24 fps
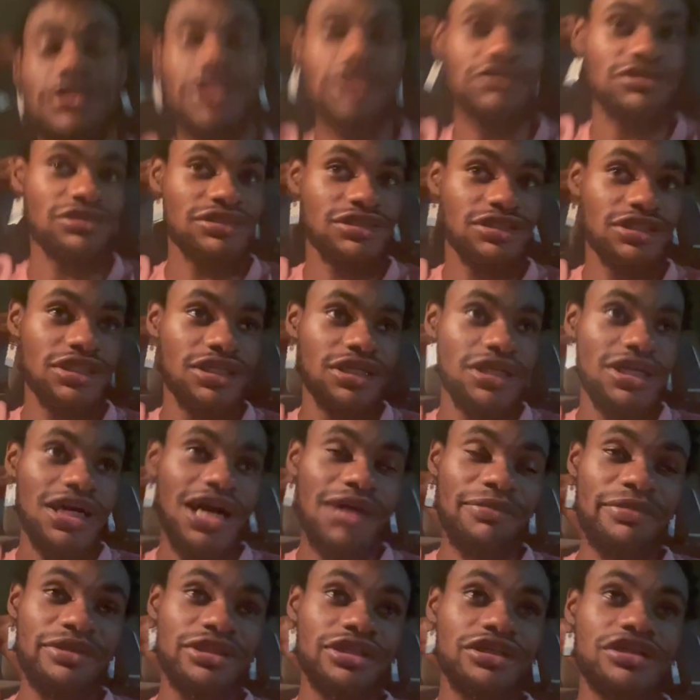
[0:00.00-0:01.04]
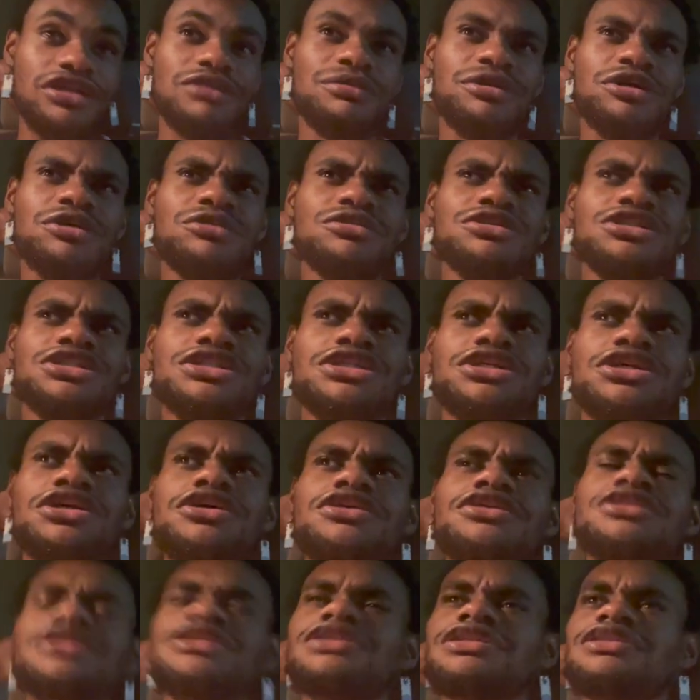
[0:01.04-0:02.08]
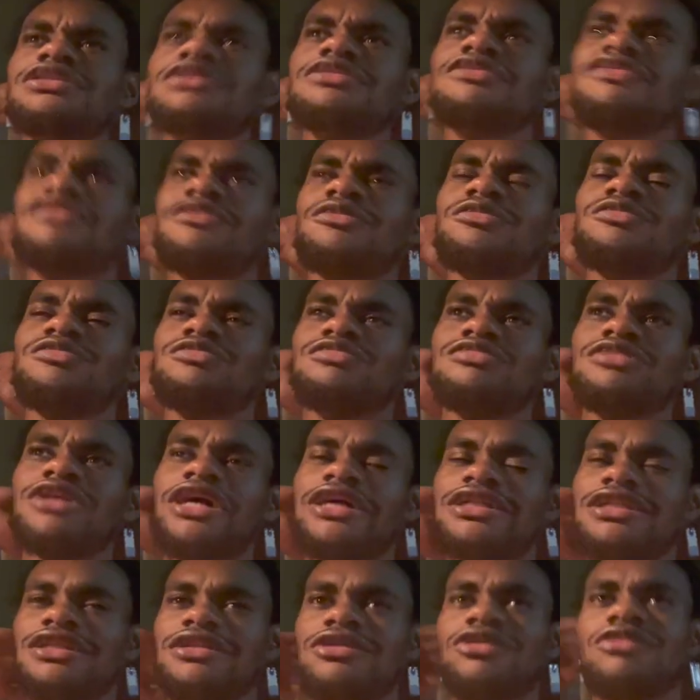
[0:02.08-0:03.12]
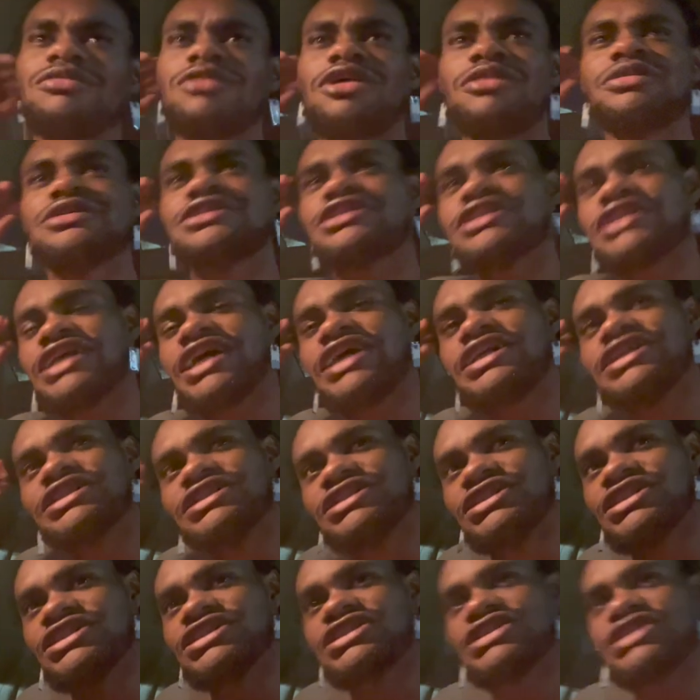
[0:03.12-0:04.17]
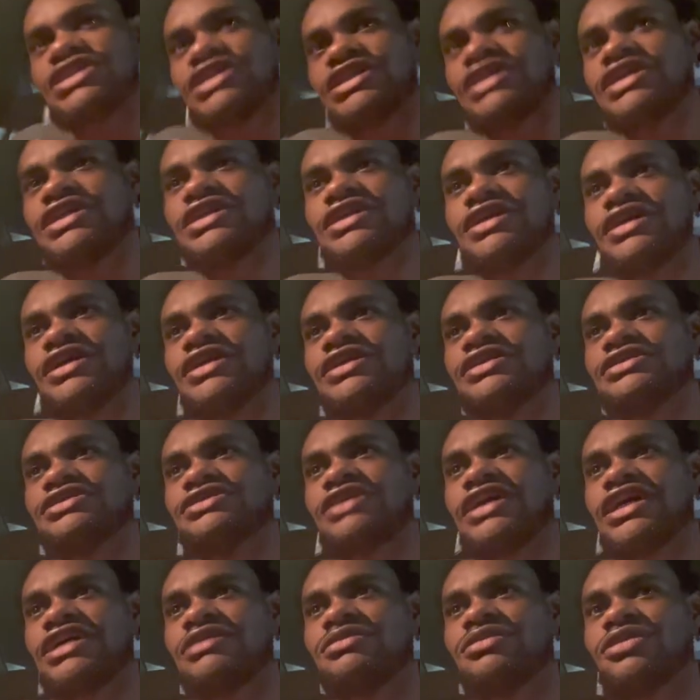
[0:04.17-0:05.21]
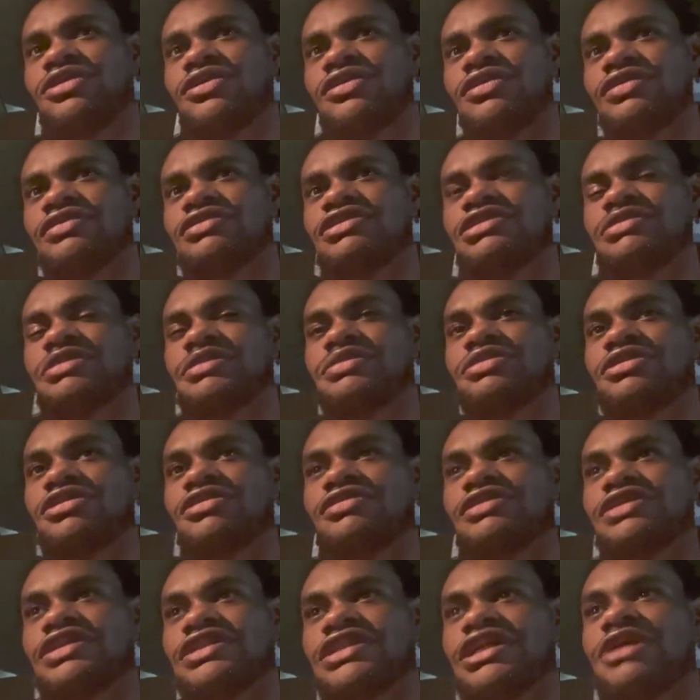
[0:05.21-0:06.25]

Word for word: This is I mean, the humor was good from like the little moments that kind of existed in uh, Dragon Ball Super Broly.